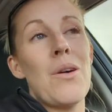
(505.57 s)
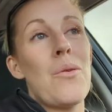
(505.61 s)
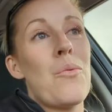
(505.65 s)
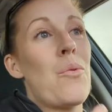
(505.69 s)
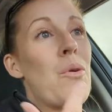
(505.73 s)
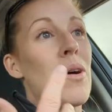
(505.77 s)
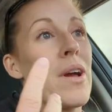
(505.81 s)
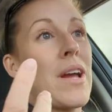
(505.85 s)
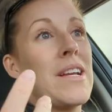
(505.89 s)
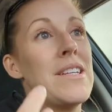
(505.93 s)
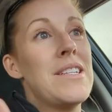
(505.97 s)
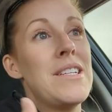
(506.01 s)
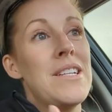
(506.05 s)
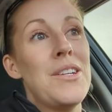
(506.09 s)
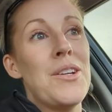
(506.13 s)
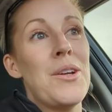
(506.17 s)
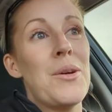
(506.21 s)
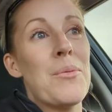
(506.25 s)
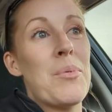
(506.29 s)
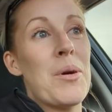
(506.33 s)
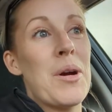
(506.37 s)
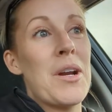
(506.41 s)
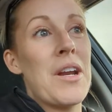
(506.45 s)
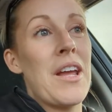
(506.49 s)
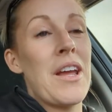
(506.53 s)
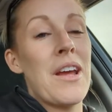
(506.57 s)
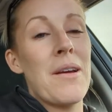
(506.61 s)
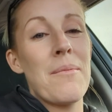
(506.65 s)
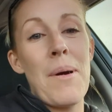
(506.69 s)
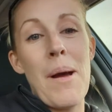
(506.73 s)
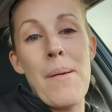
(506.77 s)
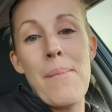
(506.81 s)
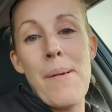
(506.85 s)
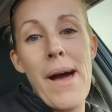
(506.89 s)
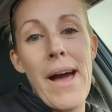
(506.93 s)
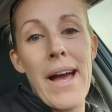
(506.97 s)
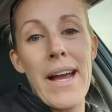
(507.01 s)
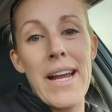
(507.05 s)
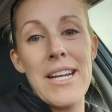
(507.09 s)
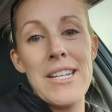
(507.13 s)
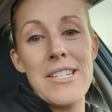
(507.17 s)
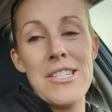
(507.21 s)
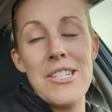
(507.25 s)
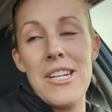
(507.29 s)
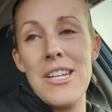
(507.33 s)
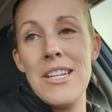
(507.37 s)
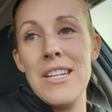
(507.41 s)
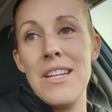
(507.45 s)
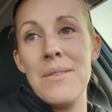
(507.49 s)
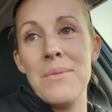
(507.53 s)
we'll continue putting my package
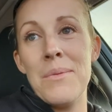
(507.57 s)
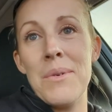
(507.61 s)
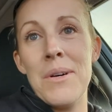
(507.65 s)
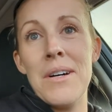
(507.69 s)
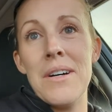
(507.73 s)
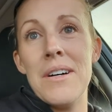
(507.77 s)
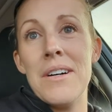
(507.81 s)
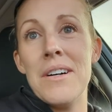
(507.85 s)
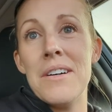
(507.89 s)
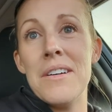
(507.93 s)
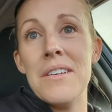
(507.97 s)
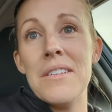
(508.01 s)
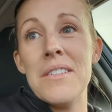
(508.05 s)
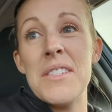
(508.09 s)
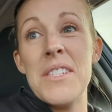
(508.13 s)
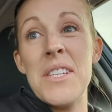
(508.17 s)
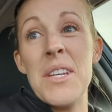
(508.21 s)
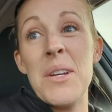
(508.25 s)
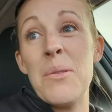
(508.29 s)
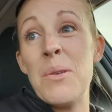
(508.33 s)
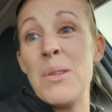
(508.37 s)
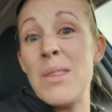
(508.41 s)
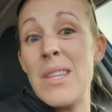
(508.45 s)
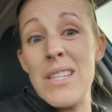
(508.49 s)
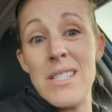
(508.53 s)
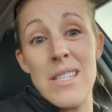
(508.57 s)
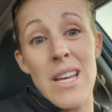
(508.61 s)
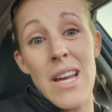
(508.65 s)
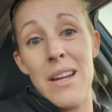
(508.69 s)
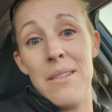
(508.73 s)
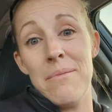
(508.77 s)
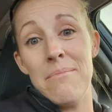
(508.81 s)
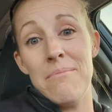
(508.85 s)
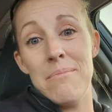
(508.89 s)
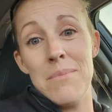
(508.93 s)
in and we'll see what they say.